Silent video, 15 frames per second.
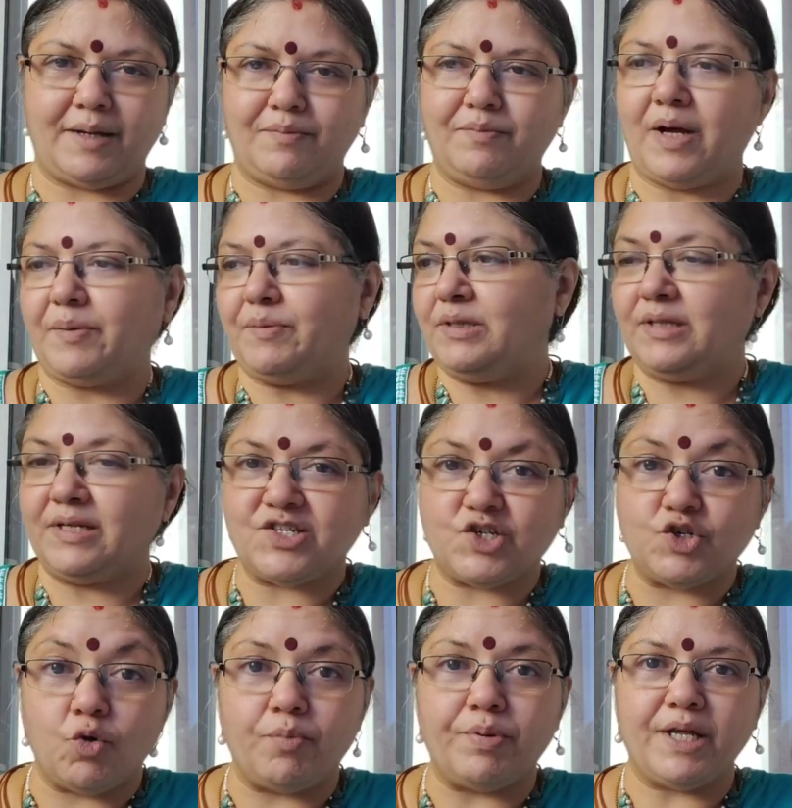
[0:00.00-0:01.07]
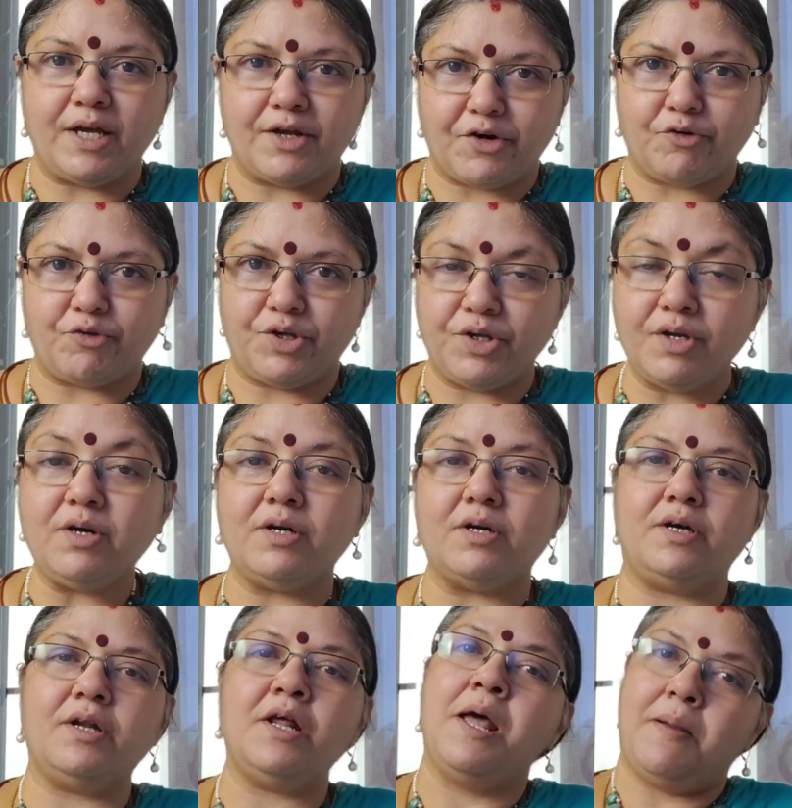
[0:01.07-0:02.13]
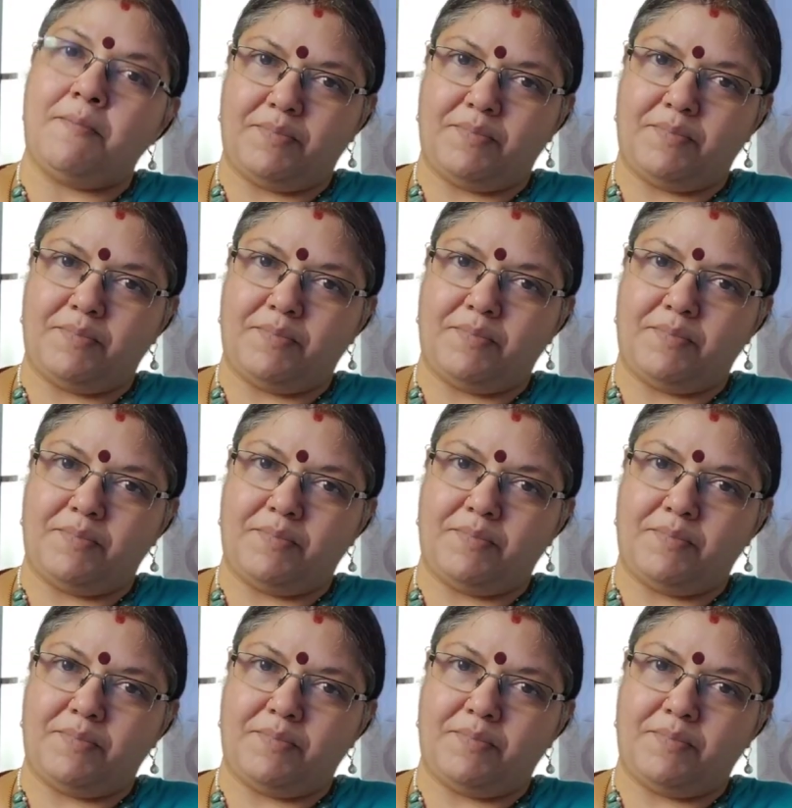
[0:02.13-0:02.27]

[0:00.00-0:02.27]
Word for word: I'm, I mean, there's nobody around here,